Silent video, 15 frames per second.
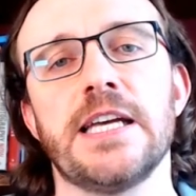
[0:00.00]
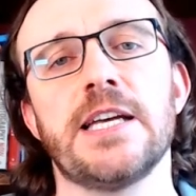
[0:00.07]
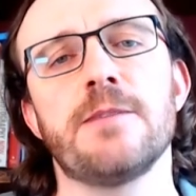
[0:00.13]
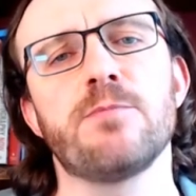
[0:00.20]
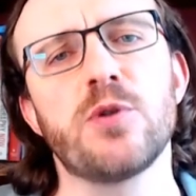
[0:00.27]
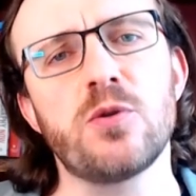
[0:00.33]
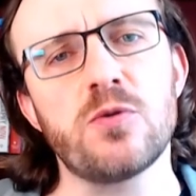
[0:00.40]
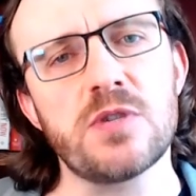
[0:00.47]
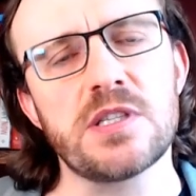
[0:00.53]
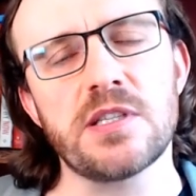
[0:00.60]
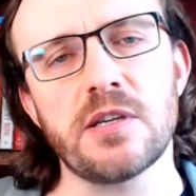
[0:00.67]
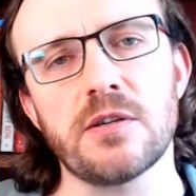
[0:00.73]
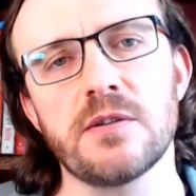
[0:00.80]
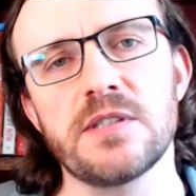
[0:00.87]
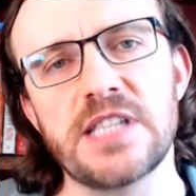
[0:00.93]
But
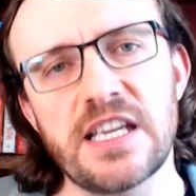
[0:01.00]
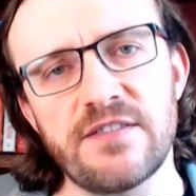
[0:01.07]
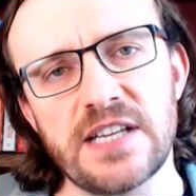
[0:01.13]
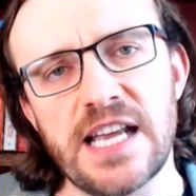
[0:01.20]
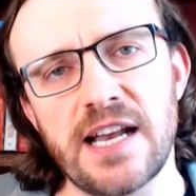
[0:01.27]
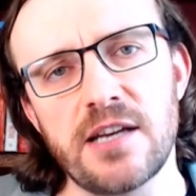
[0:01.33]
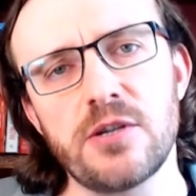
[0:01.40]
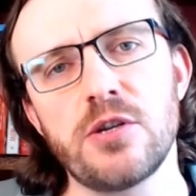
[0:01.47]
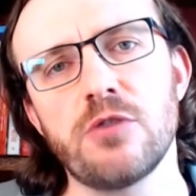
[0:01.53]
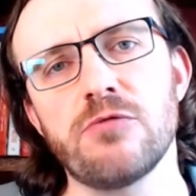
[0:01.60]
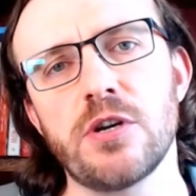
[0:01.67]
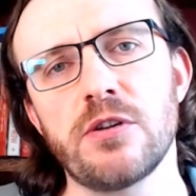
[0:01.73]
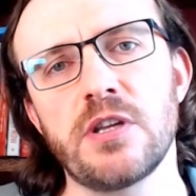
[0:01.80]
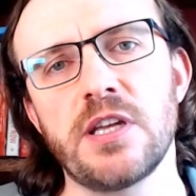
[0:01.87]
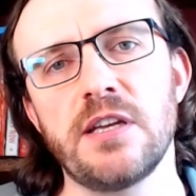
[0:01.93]
also, David Allen, who
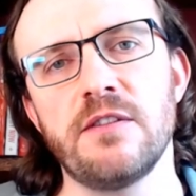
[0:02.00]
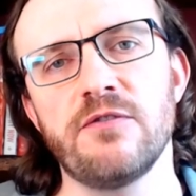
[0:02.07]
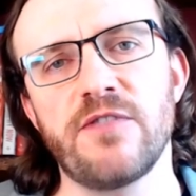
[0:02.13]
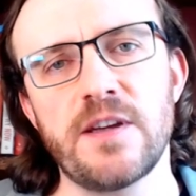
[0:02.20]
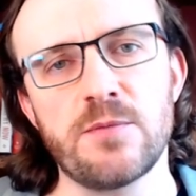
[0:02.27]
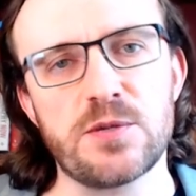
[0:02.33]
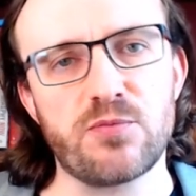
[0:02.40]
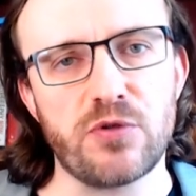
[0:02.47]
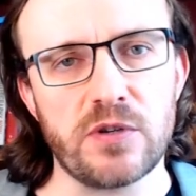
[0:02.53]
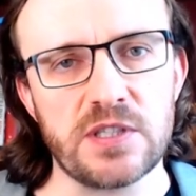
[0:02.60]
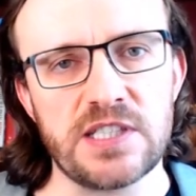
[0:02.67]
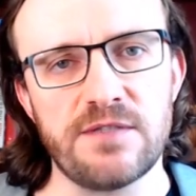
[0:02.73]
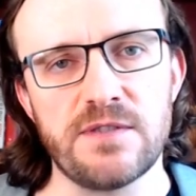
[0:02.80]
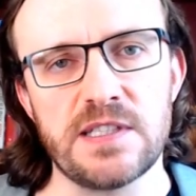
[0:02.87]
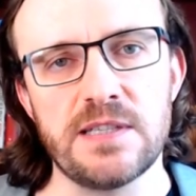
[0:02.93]
wrote the famous
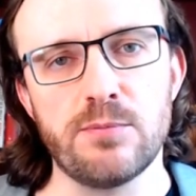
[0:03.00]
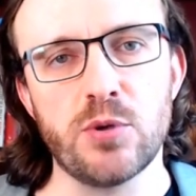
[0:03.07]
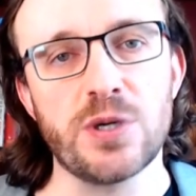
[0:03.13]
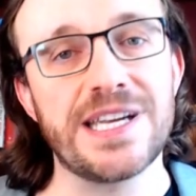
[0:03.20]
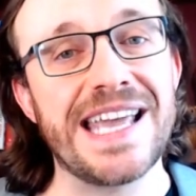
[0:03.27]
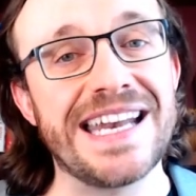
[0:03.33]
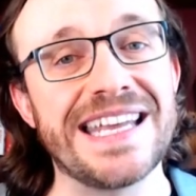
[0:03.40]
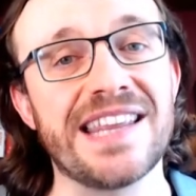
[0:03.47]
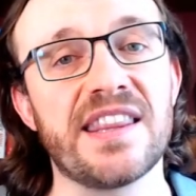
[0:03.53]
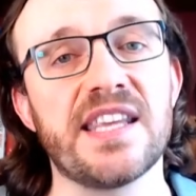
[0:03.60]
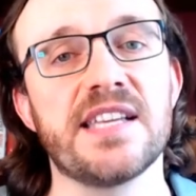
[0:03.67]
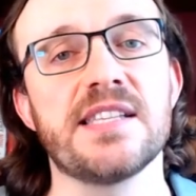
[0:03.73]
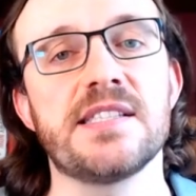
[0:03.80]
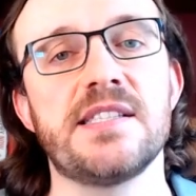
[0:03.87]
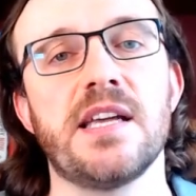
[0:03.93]
productivity book Getting
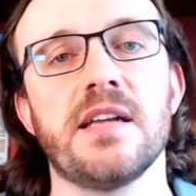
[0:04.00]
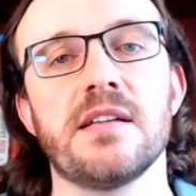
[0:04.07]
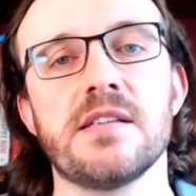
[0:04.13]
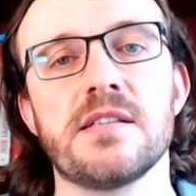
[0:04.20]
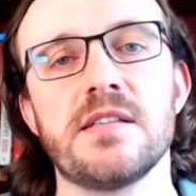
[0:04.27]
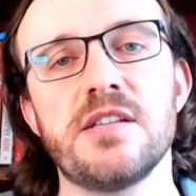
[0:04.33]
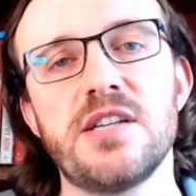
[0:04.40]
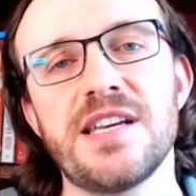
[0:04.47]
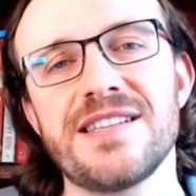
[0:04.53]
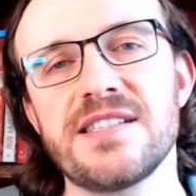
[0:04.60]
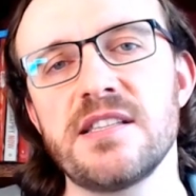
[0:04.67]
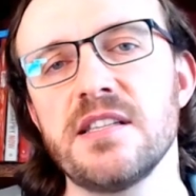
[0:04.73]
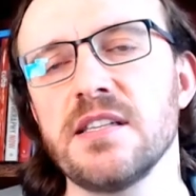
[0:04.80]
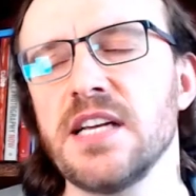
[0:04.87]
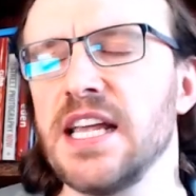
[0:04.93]
Things Done,
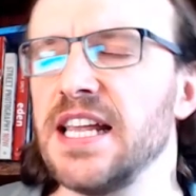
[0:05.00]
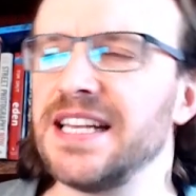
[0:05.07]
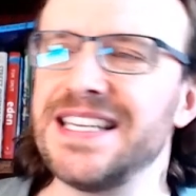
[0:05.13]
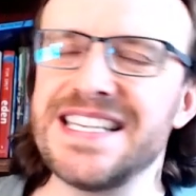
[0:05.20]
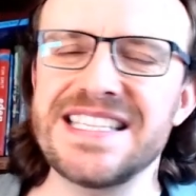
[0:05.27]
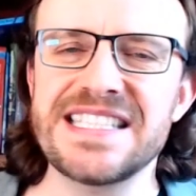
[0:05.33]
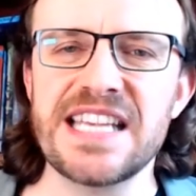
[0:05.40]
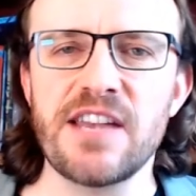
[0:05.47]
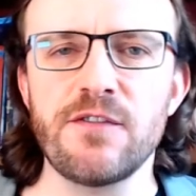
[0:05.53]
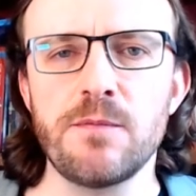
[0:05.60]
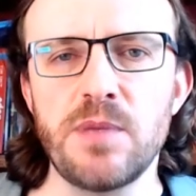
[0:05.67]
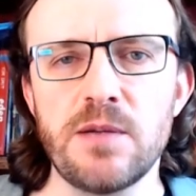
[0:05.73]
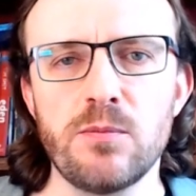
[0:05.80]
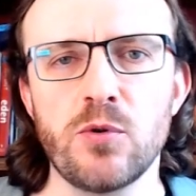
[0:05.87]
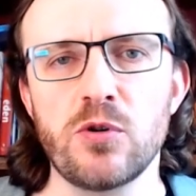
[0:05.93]
suggests that lists have a
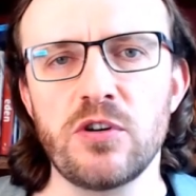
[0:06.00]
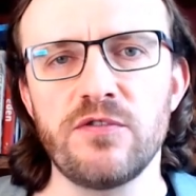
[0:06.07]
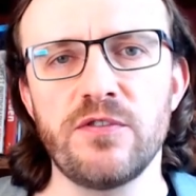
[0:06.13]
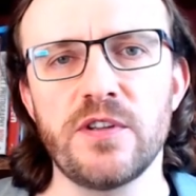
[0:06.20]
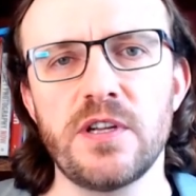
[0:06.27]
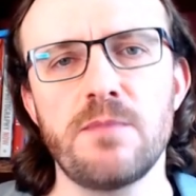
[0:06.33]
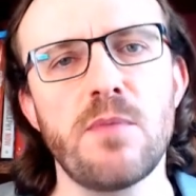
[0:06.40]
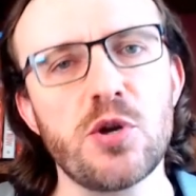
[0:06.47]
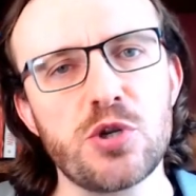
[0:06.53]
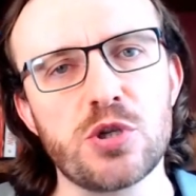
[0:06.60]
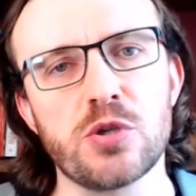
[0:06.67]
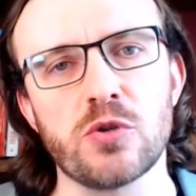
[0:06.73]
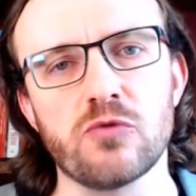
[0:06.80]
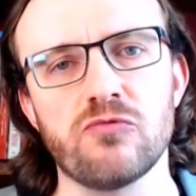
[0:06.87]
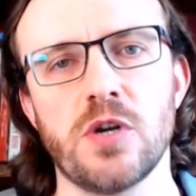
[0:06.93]
bit more of an
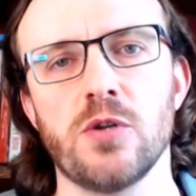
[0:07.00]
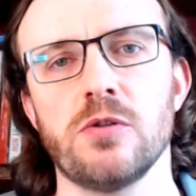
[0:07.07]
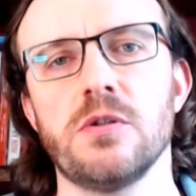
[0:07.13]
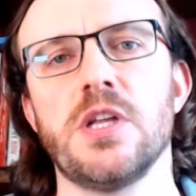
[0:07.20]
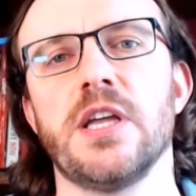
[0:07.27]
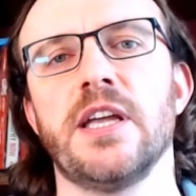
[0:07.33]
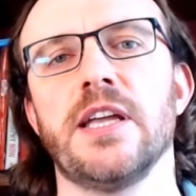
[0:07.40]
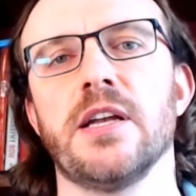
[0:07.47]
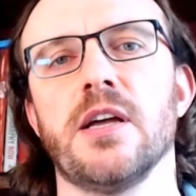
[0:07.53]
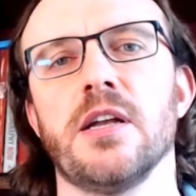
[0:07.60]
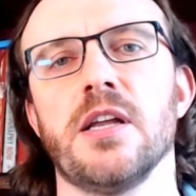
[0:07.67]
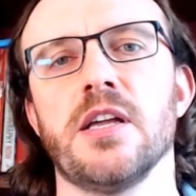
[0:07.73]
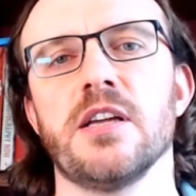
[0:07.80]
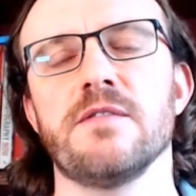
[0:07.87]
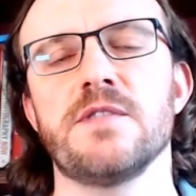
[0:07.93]
emotional role in our
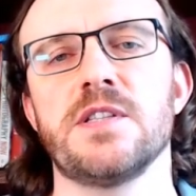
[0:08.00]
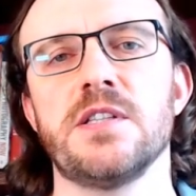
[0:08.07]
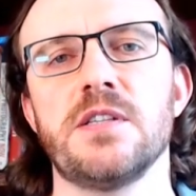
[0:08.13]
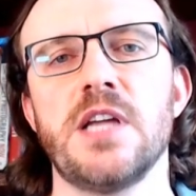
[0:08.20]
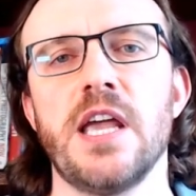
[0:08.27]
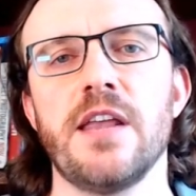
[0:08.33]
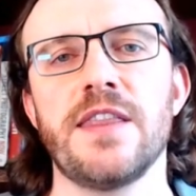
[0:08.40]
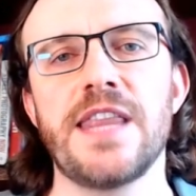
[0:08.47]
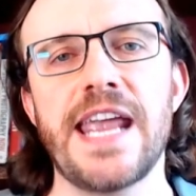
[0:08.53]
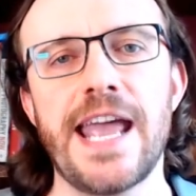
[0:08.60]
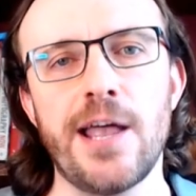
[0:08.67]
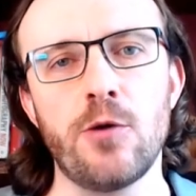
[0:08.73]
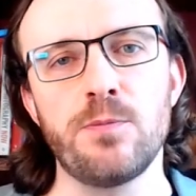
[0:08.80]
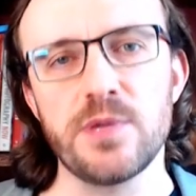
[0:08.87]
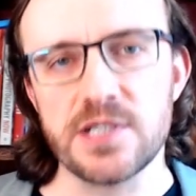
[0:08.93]
lives, that they
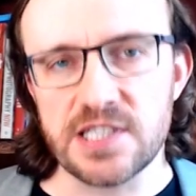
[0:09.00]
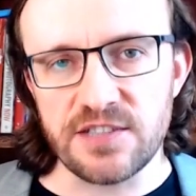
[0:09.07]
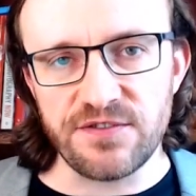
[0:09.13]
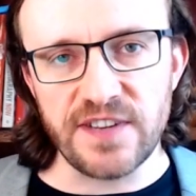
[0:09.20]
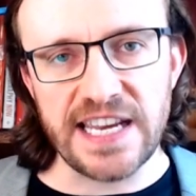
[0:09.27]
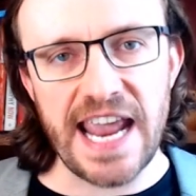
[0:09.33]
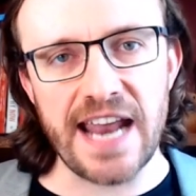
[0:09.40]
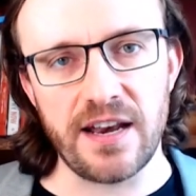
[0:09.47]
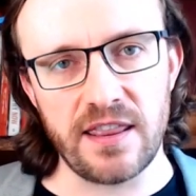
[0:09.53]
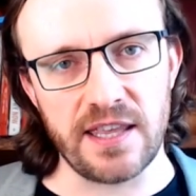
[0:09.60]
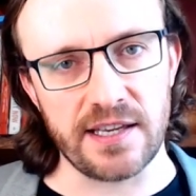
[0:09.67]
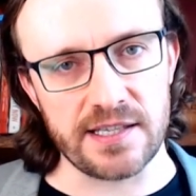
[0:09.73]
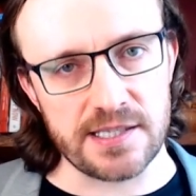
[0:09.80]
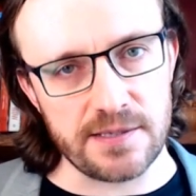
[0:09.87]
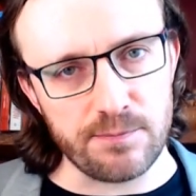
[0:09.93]
help us to forget
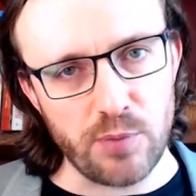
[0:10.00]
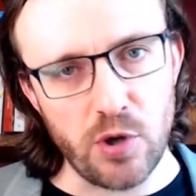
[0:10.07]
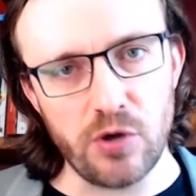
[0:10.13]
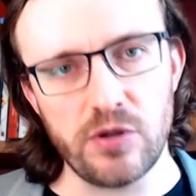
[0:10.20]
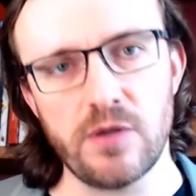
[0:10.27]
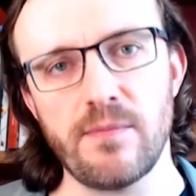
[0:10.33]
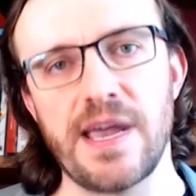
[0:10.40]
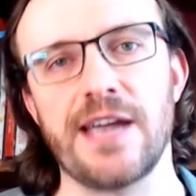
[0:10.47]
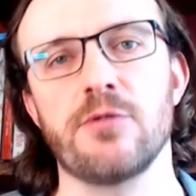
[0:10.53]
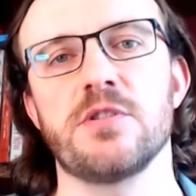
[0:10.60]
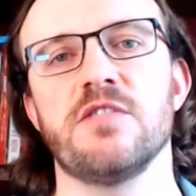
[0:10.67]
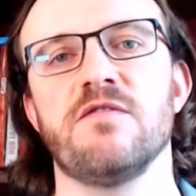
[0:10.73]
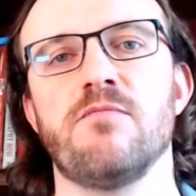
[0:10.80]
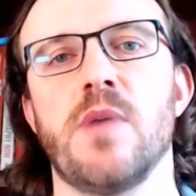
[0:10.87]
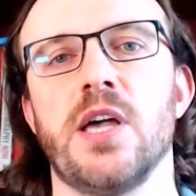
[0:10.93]
things, to put them
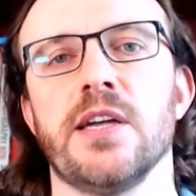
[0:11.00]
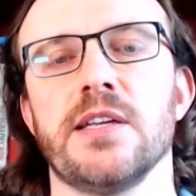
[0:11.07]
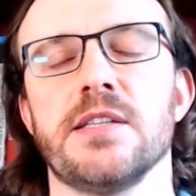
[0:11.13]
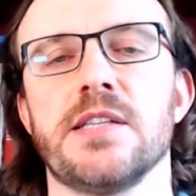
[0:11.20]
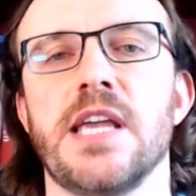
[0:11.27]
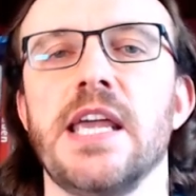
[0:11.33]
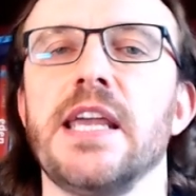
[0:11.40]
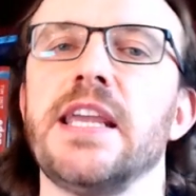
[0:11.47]
out of mind.